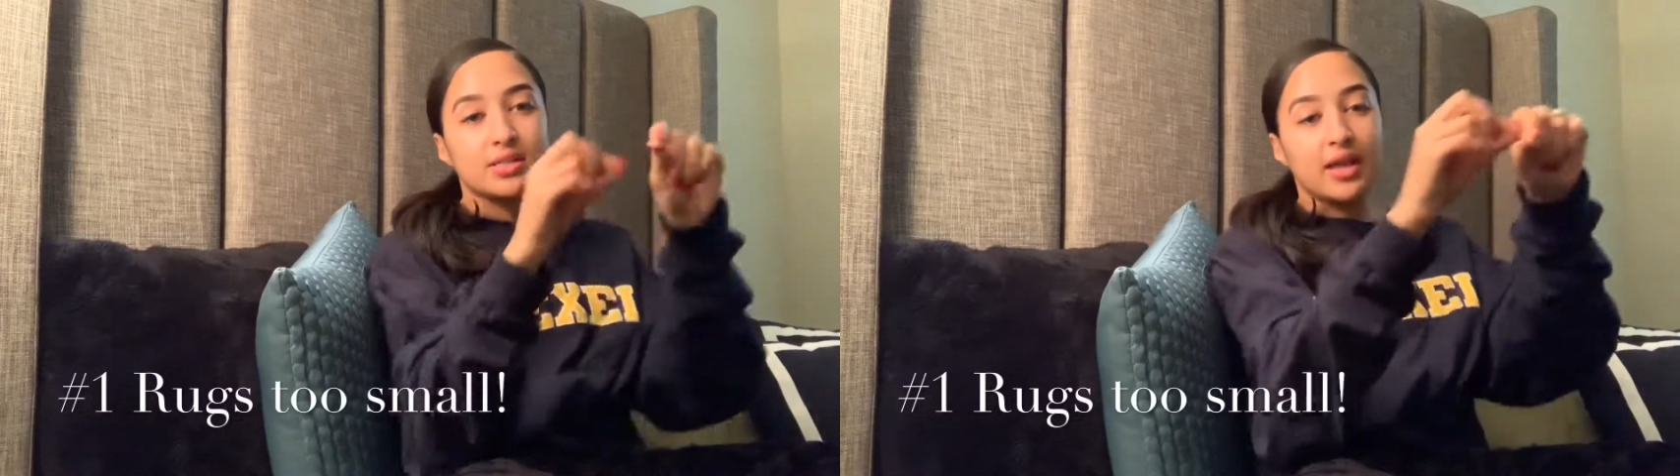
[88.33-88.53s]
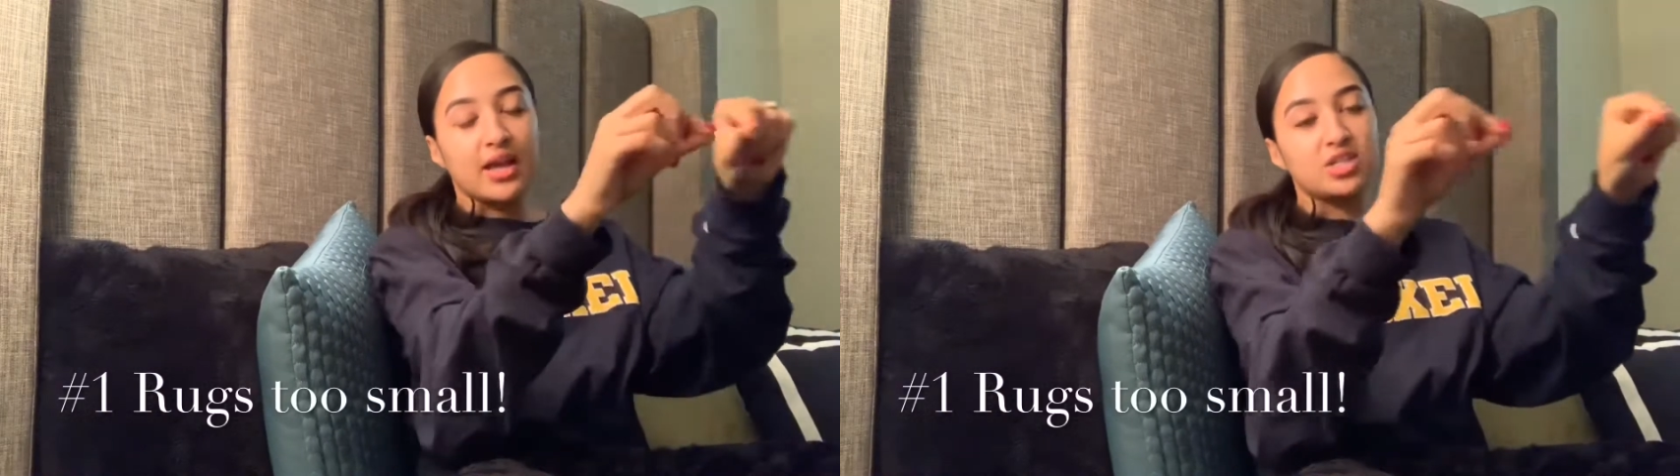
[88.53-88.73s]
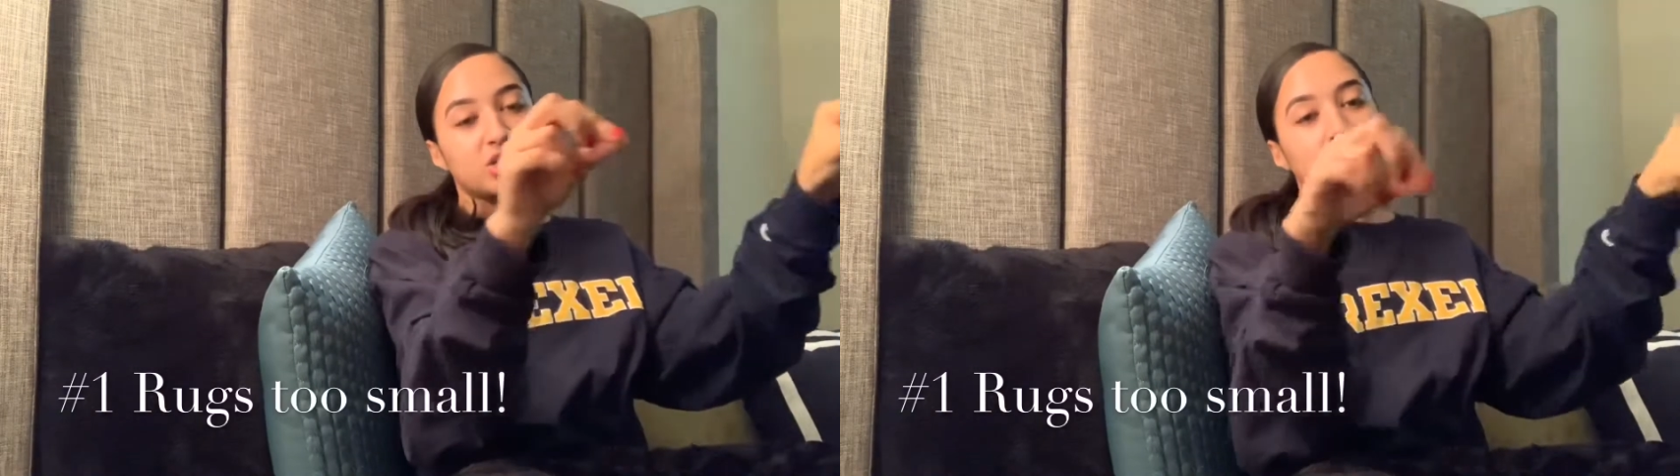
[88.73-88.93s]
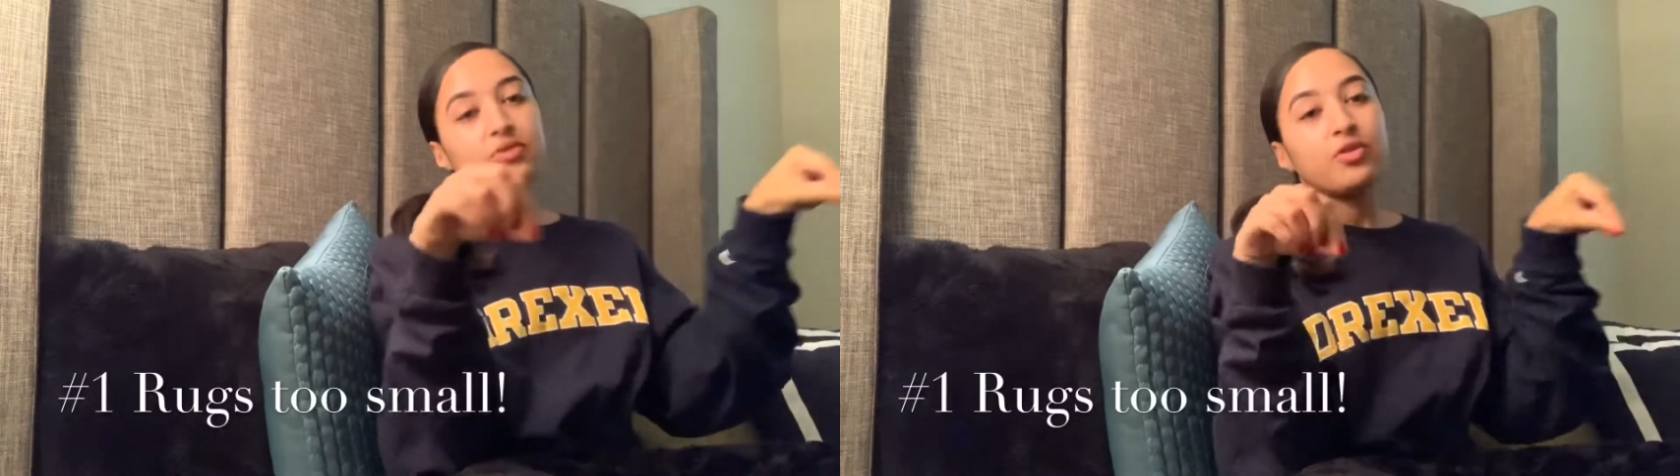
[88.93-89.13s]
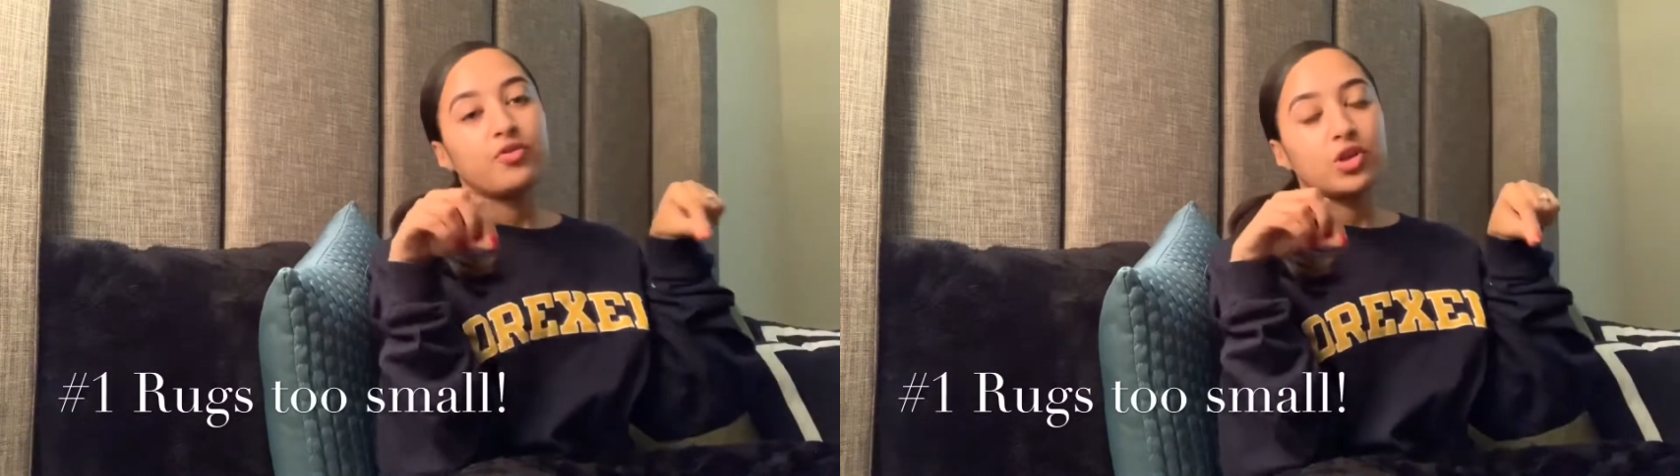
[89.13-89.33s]
edges of
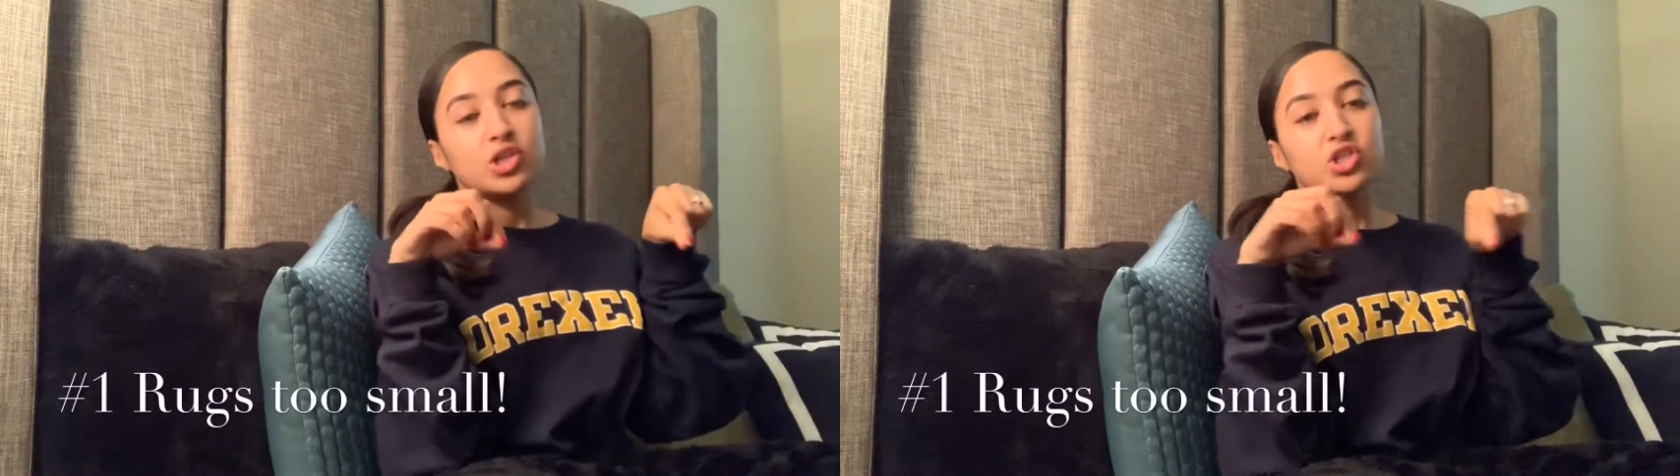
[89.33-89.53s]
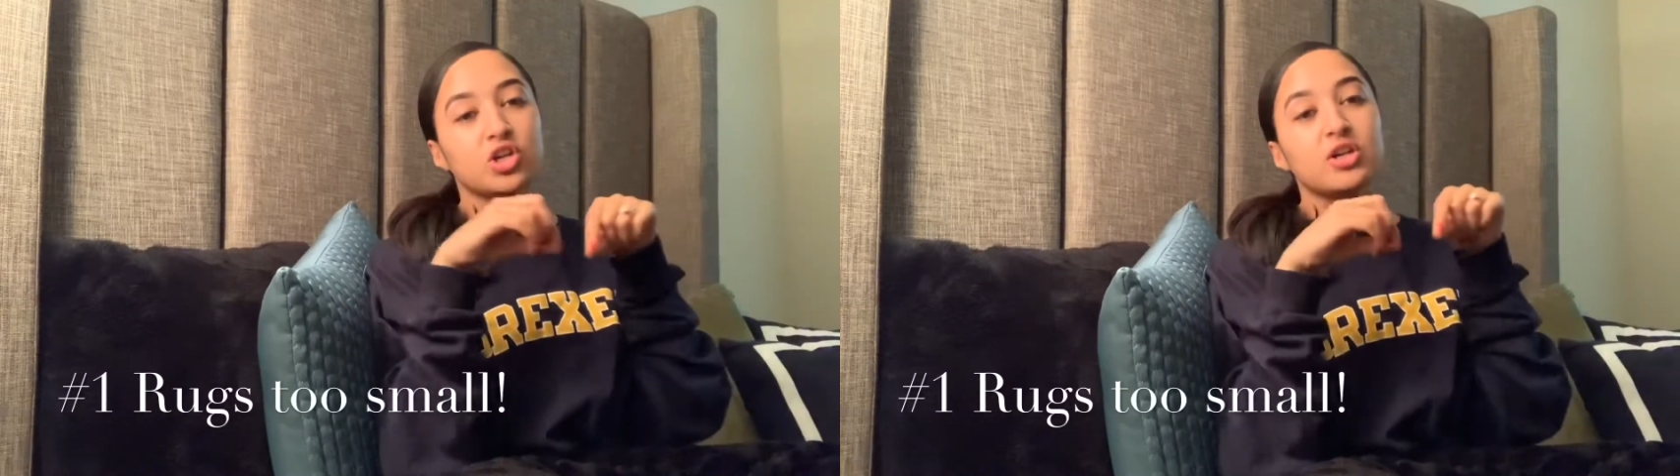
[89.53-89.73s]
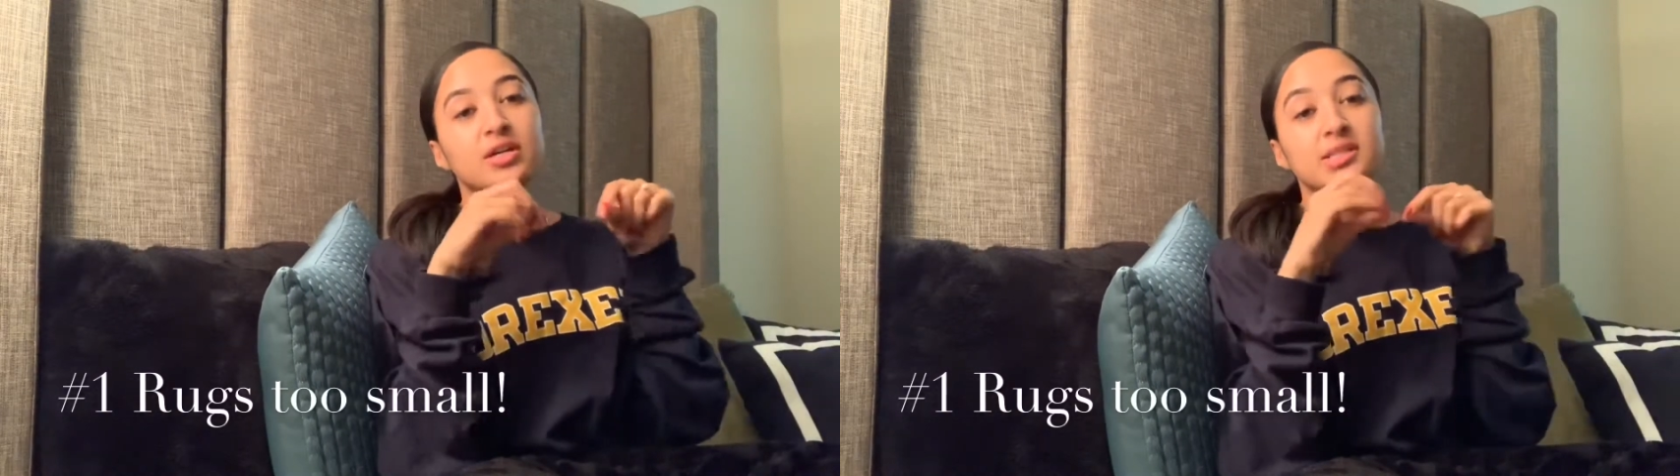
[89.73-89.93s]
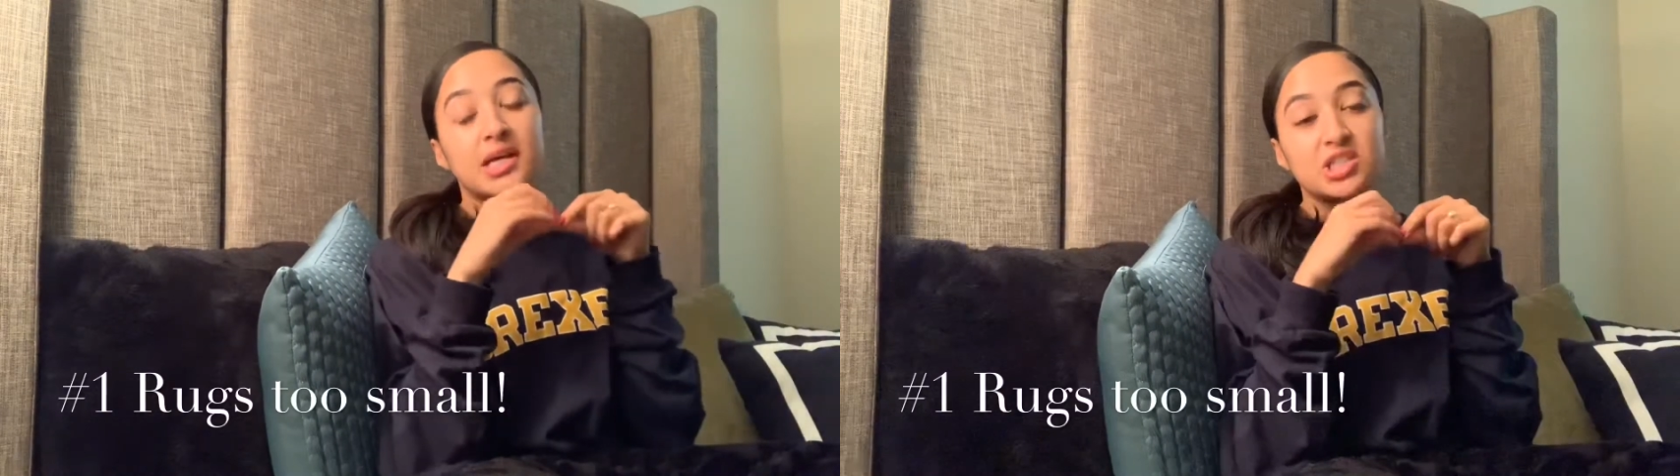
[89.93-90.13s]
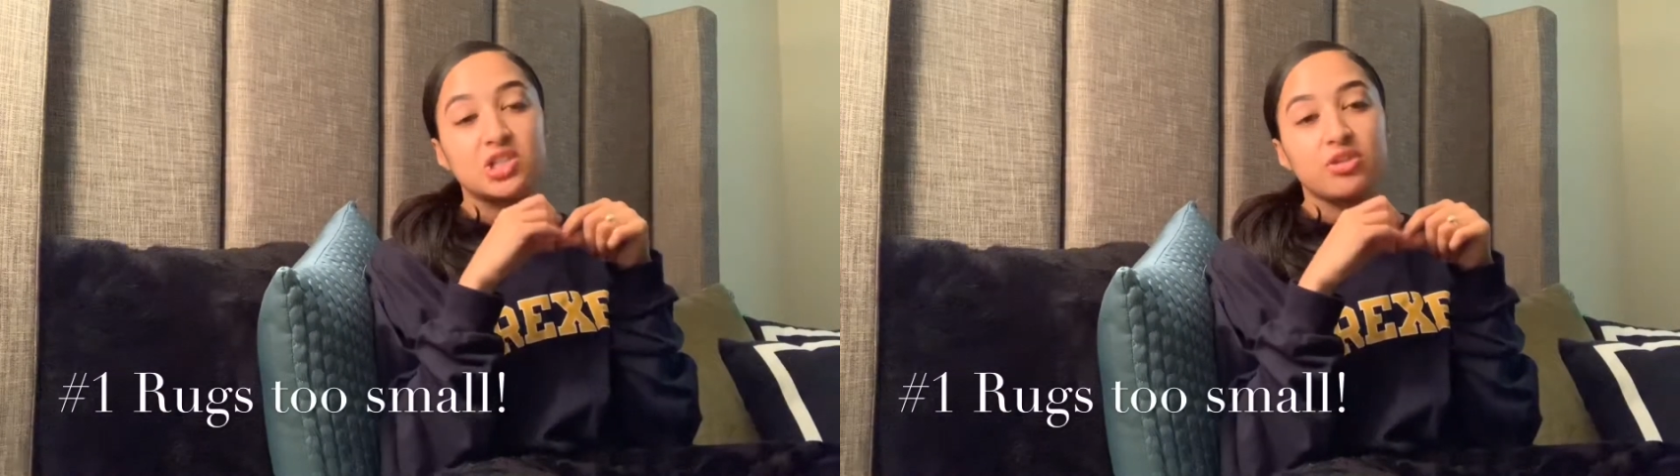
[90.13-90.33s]
your furniture
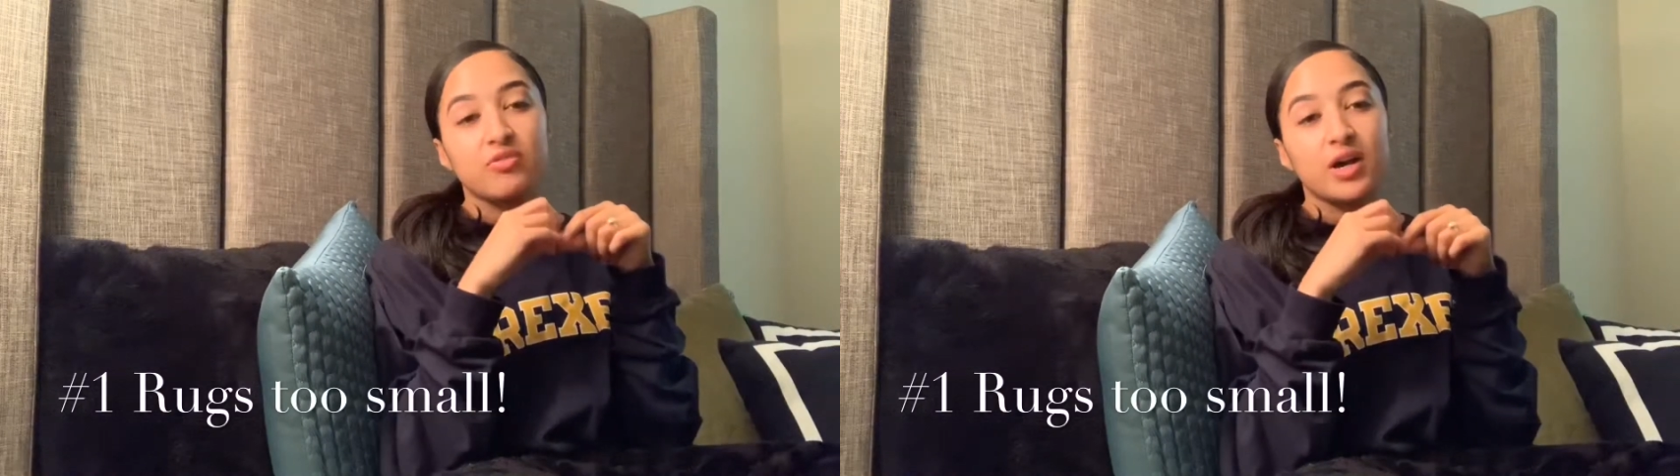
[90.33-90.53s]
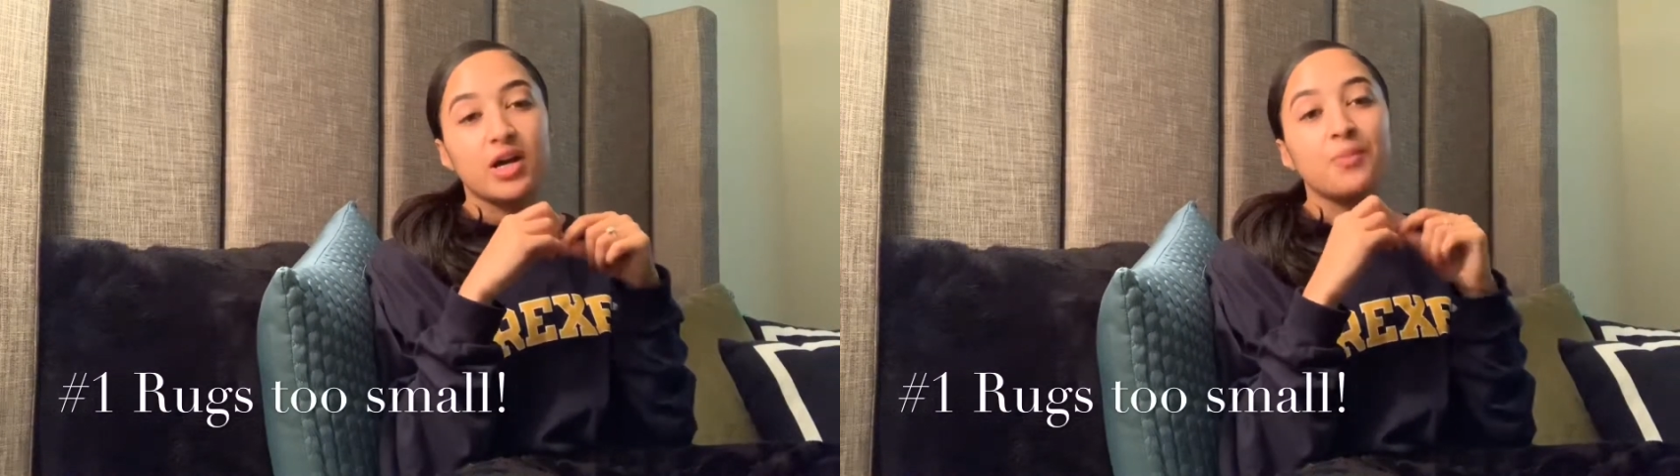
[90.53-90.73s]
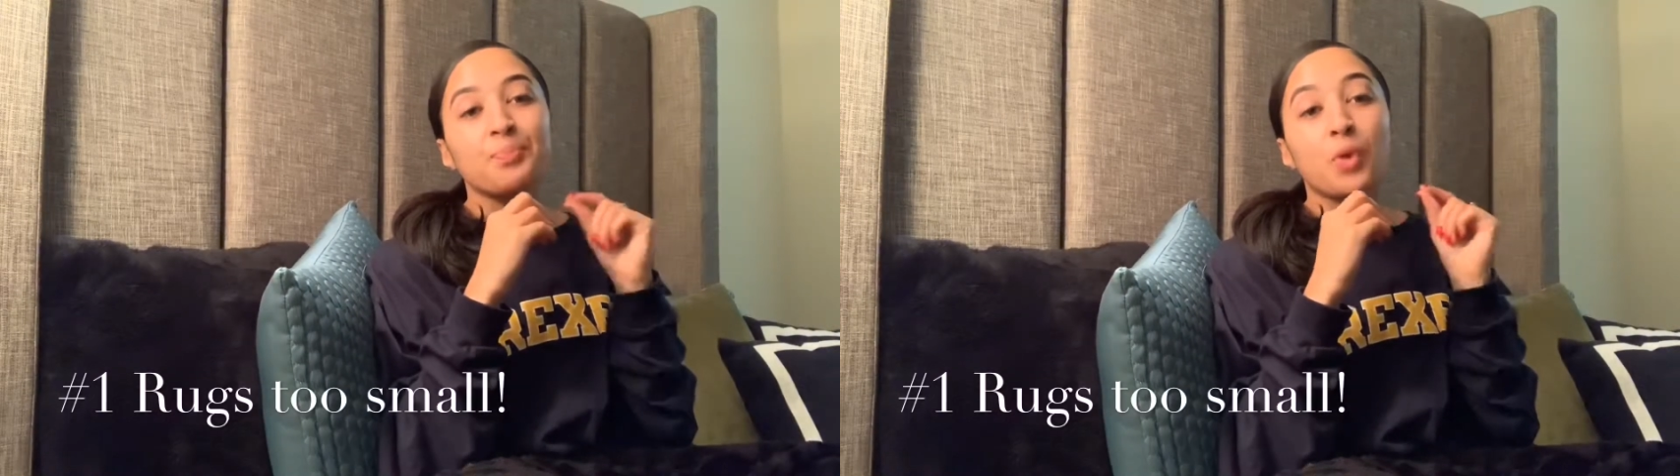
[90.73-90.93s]
touching the rug,